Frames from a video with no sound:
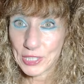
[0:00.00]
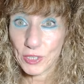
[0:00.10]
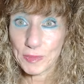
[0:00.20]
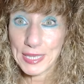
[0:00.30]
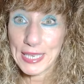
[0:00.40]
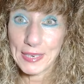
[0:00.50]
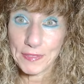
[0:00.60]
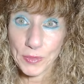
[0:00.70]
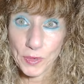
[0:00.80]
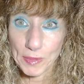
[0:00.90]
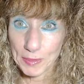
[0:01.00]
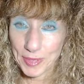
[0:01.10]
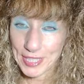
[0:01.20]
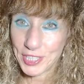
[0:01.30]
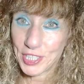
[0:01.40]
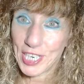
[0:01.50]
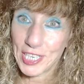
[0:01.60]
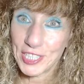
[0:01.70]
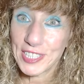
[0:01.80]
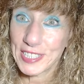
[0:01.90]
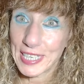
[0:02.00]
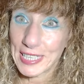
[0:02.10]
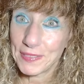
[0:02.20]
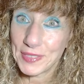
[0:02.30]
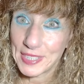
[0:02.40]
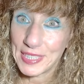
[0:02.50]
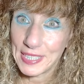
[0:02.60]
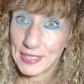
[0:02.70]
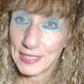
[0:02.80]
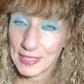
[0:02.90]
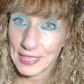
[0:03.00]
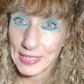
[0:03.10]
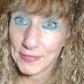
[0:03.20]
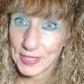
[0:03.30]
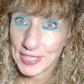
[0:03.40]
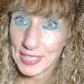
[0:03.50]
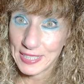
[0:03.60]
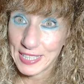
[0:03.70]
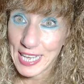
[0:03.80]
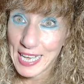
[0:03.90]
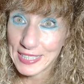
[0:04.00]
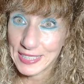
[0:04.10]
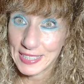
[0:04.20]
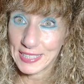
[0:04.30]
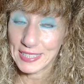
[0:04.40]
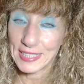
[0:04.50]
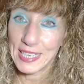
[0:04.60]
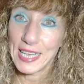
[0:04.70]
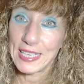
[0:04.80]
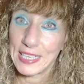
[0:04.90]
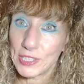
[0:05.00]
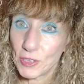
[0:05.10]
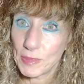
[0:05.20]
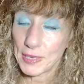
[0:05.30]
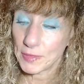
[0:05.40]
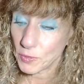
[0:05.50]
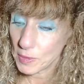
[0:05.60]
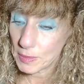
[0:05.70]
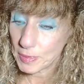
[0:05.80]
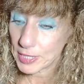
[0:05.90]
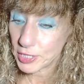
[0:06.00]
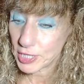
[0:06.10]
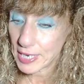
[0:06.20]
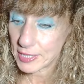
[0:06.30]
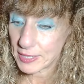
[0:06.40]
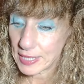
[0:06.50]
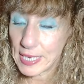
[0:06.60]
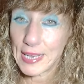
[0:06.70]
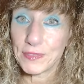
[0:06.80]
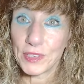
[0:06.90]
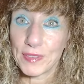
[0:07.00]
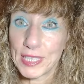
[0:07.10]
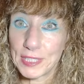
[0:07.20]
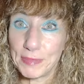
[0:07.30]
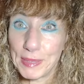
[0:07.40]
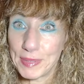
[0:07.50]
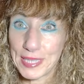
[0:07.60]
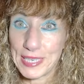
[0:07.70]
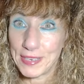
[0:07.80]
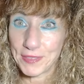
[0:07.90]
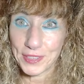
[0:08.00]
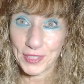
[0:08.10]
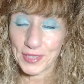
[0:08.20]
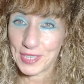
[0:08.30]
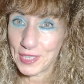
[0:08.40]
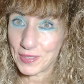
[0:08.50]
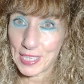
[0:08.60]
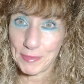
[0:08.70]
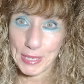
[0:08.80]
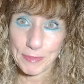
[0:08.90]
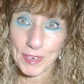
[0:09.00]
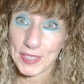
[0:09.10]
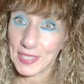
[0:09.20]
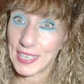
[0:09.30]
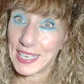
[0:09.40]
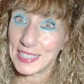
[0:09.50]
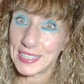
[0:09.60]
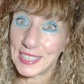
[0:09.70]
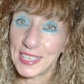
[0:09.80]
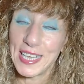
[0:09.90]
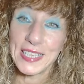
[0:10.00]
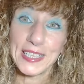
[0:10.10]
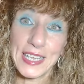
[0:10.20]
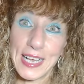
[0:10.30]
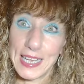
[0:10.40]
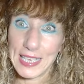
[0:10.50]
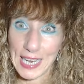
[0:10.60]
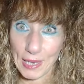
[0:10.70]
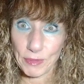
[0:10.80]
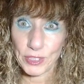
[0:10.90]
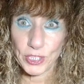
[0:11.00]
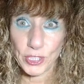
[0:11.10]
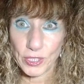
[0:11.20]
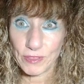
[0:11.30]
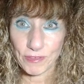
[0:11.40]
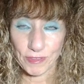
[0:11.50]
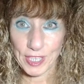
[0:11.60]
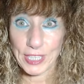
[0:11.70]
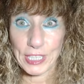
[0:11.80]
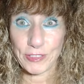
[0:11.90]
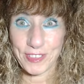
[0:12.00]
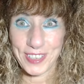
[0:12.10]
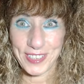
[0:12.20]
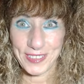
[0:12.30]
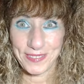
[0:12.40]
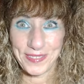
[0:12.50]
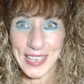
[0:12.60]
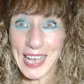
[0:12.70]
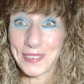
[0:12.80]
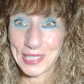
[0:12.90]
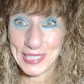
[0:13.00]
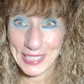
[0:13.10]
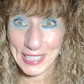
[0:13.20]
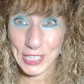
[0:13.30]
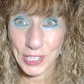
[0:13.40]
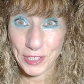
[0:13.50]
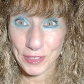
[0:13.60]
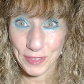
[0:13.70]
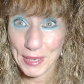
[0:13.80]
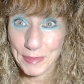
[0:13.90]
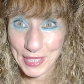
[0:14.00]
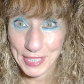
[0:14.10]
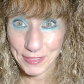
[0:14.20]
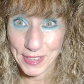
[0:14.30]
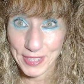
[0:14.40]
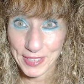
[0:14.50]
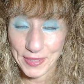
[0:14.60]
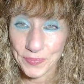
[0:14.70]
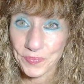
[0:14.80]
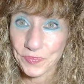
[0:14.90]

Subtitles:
told me that if the woman pressed charges, because I left the scene of the accident, they told me if the woman pressed charges, they'd have to arrest me. But they never, you know, gave me a breathalyzer, and I was really drunk. I was extremely drunk